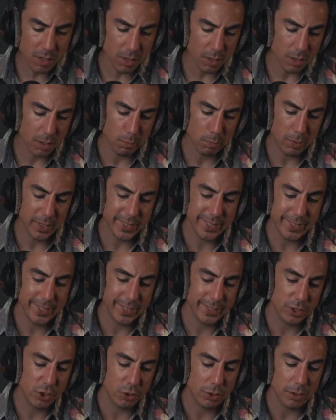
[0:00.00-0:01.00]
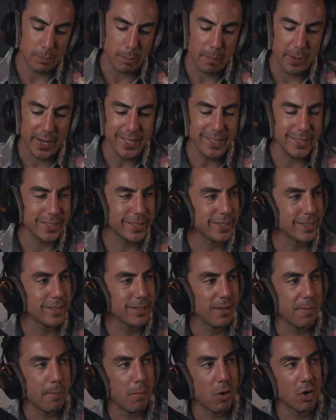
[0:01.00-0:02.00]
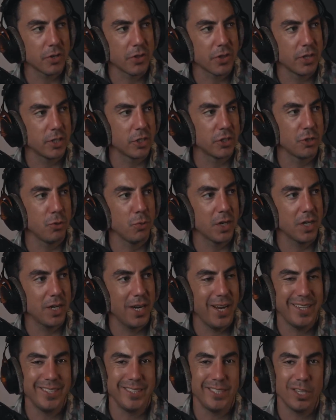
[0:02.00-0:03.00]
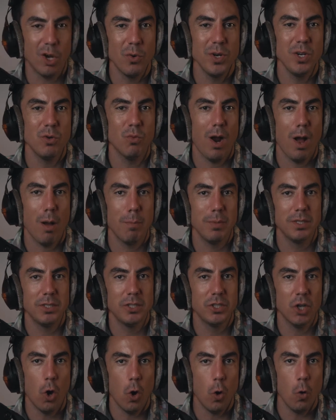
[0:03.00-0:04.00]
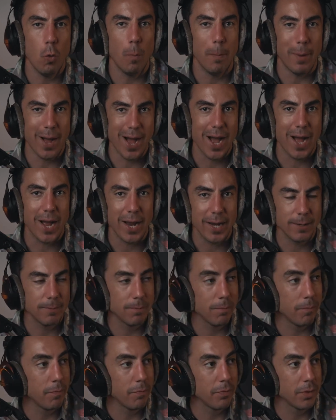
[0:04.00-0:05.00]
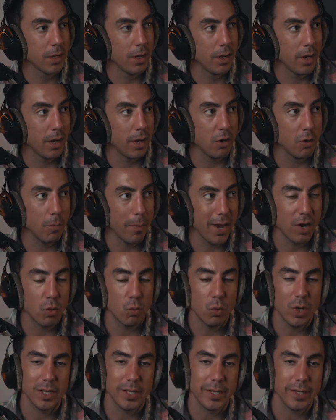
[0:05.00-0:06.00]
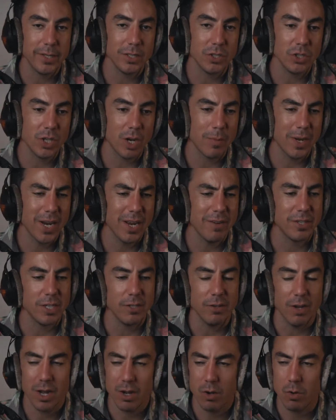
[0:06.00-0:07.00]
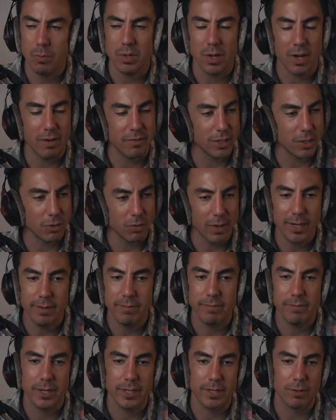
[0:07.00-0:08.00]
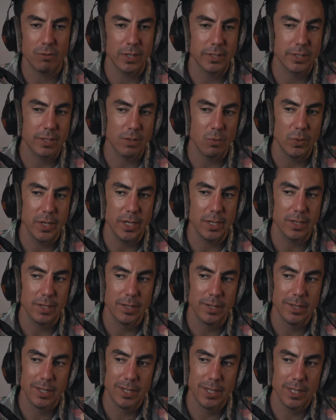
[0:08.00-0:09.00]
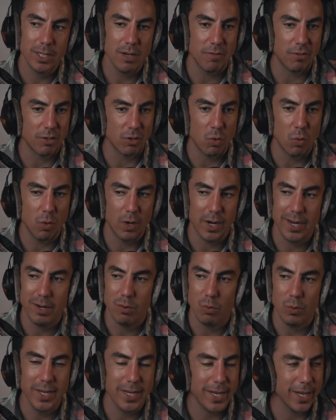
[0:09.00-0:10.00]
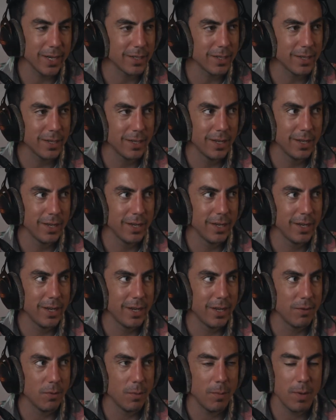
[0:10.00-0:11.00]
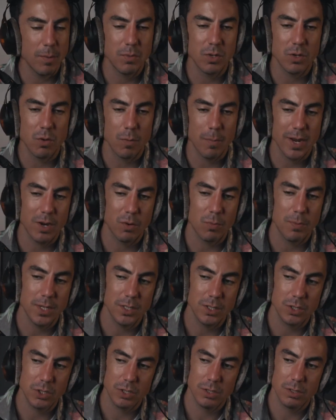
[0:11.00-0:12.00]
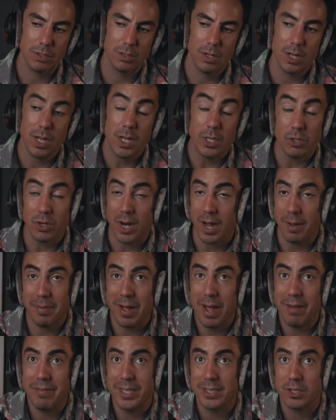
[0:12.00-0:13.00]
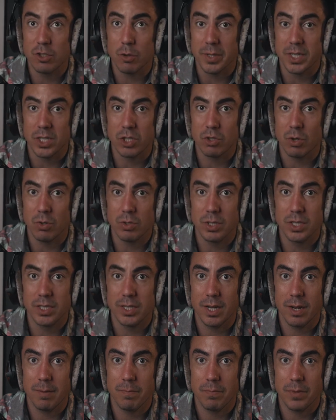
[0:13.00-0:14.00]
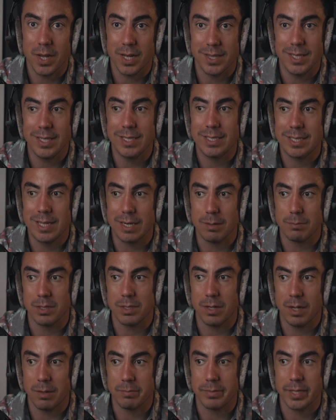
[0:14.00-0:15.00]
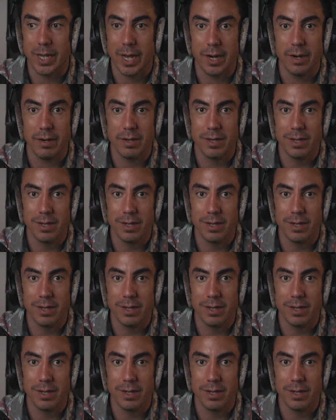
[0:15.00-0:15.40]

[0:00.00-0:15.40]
Presidential debates, Martha Stewart and Tony Robbins, oh my. And no matter what, ladies and gentlemen, I hope you have a great fucking rest of the week. You have a great weekend. And remember, no matter much. Dude, I've had so many strokes this time. I think it's because I'm tired.